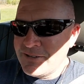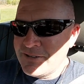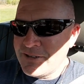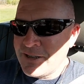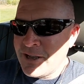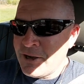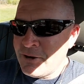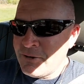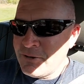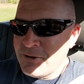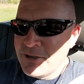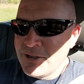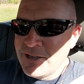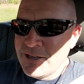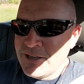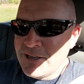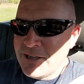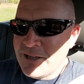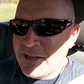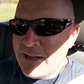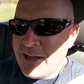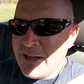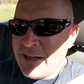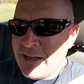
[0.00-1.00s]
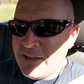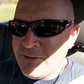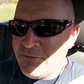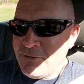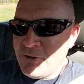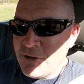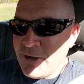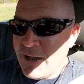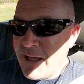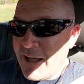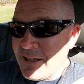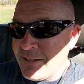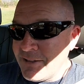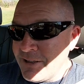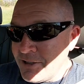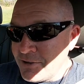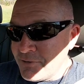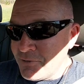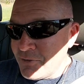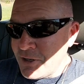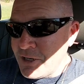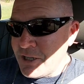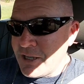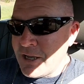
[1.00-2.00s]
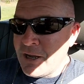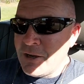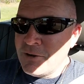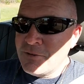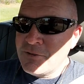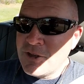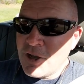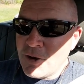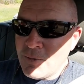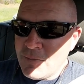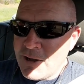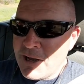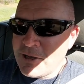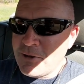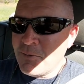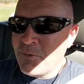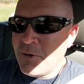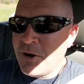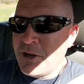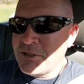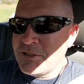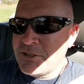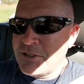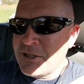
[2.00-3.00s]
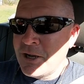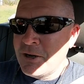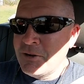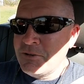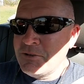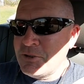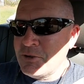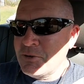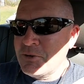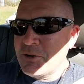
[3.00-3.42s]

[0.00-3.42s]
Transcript: So uh, if you like these videos, go back and watch those.